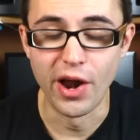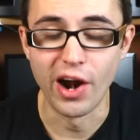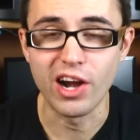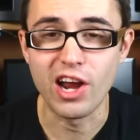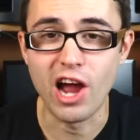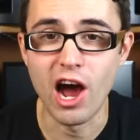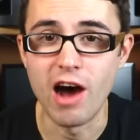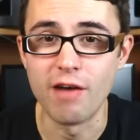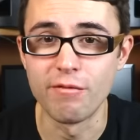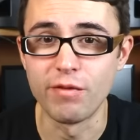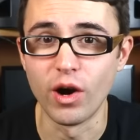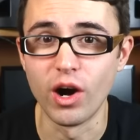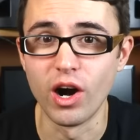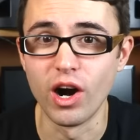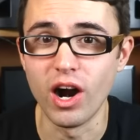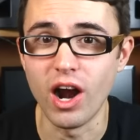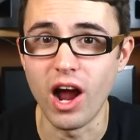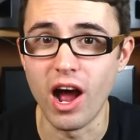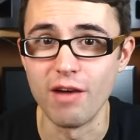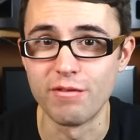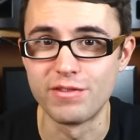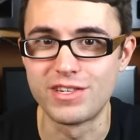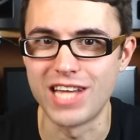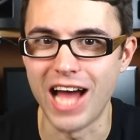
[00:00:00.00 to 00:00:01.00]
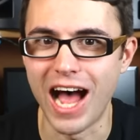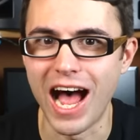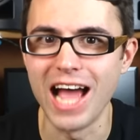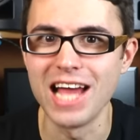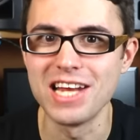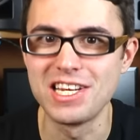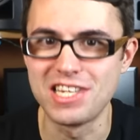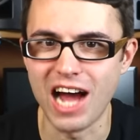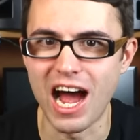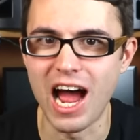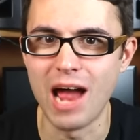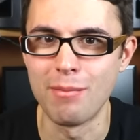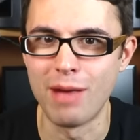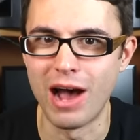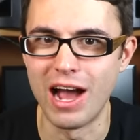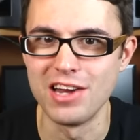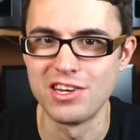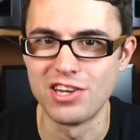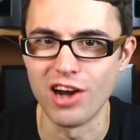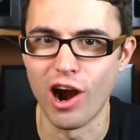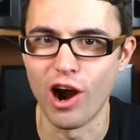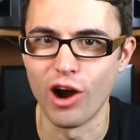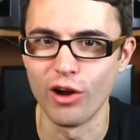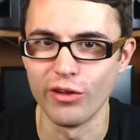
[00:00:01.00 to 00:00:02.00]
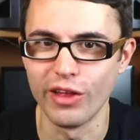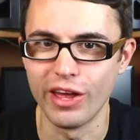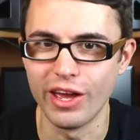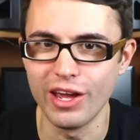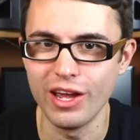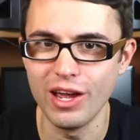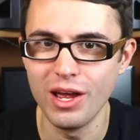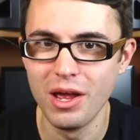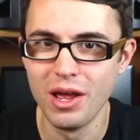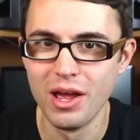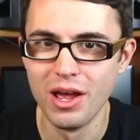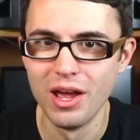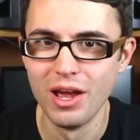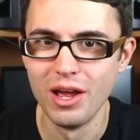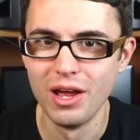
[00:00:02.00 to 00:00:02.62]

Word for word: Their cover of Die, Die, My Darling